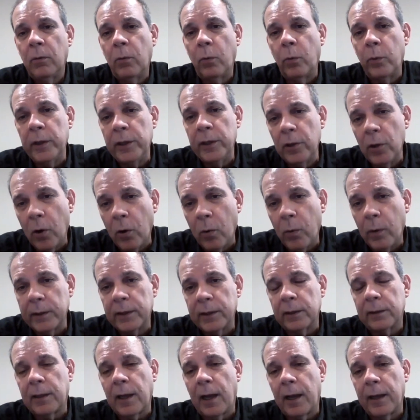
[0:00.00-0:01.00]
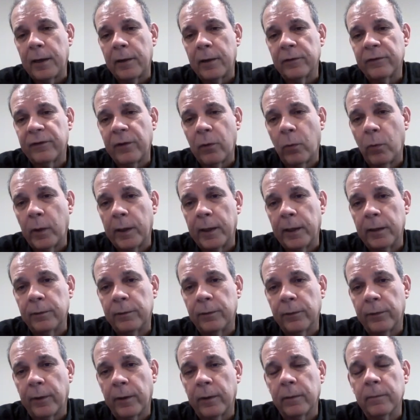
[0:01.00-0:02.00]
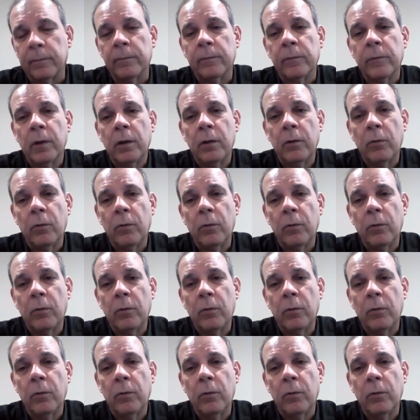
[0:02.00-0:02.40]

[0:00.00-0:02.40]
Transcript: we know what the titers that went into them,